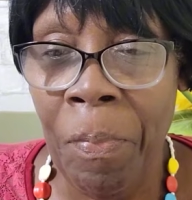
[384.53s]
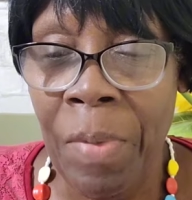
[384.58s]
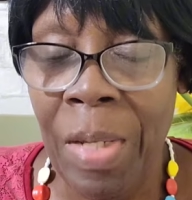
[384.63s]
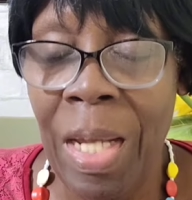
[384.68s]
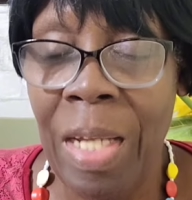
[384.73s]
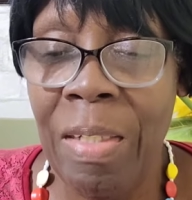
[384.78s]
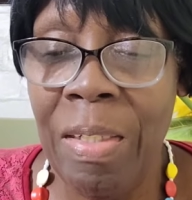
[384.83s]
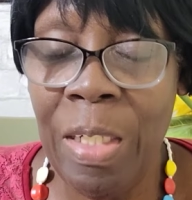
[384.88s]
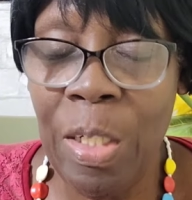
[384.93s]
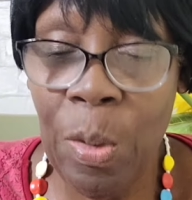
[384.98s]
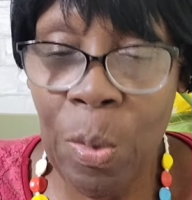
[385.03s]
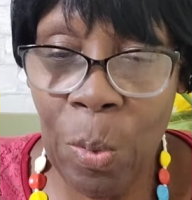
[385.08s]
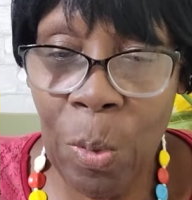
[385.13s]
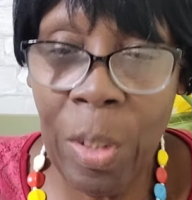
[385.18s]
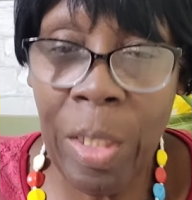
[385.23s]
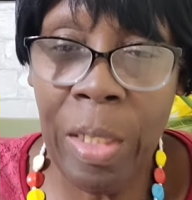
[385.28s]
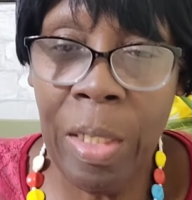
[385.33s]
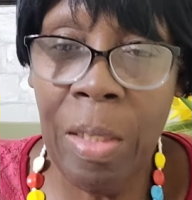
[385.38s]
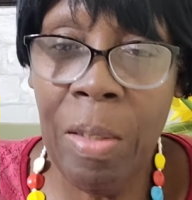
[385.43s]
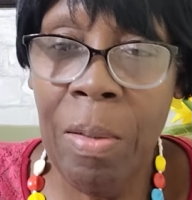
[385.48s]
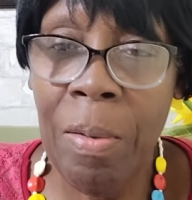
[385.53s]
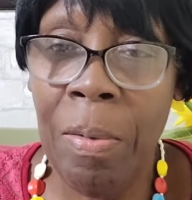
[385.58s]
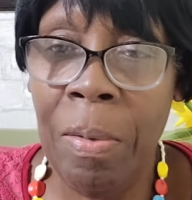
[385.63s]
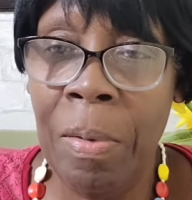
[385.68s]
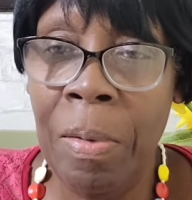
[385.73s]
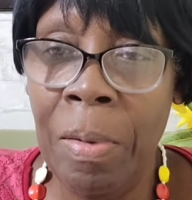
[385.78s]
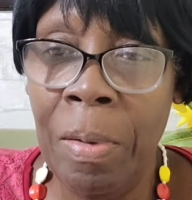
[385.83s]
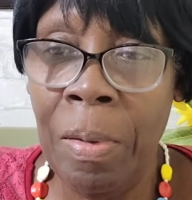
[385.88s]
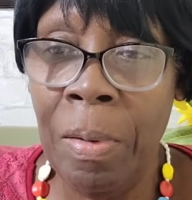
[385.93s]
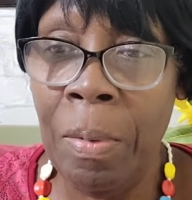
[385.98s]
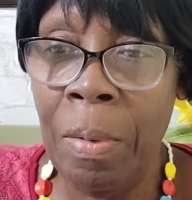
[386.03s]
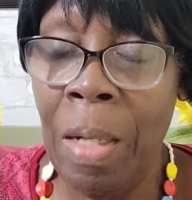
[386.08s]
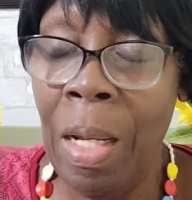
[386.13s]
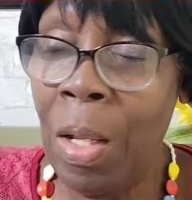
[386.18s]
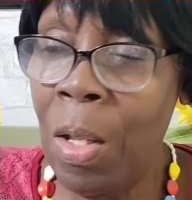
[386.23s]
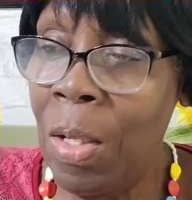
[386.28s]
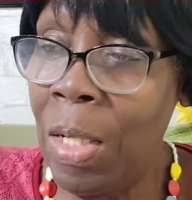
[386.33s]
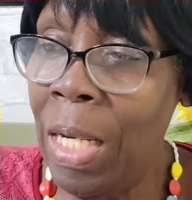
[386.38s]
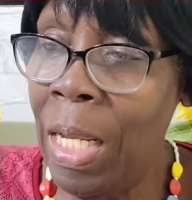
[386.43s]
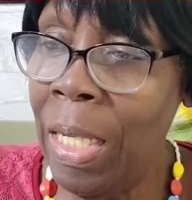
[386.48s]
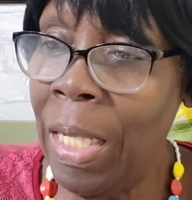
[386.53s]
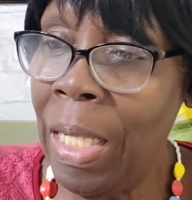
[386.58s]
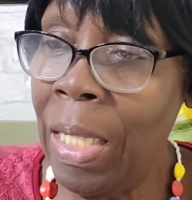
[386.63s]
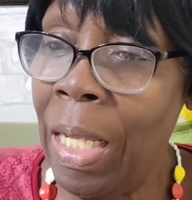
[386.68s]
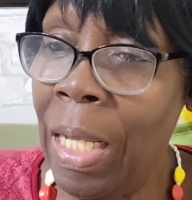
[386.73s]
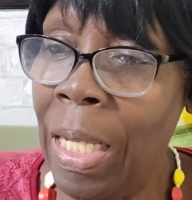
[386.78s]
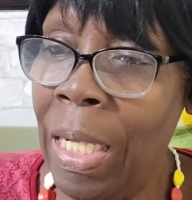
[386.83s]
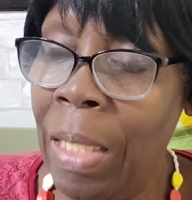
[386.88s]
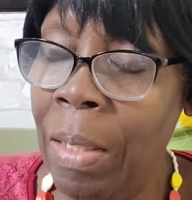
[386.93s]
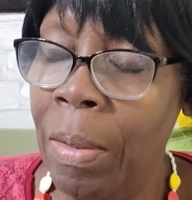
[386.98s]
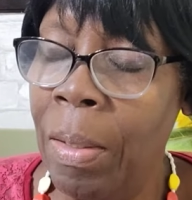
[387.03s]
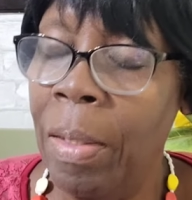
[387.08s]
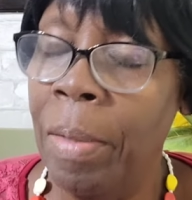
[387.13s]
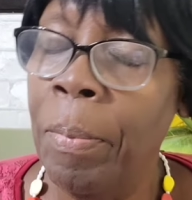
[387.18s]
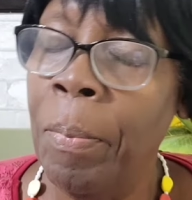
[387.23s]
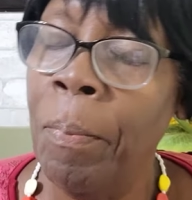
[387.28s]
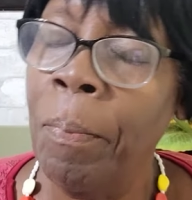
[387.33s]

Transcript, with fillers: Because he know it, you know. Not like, uh, uh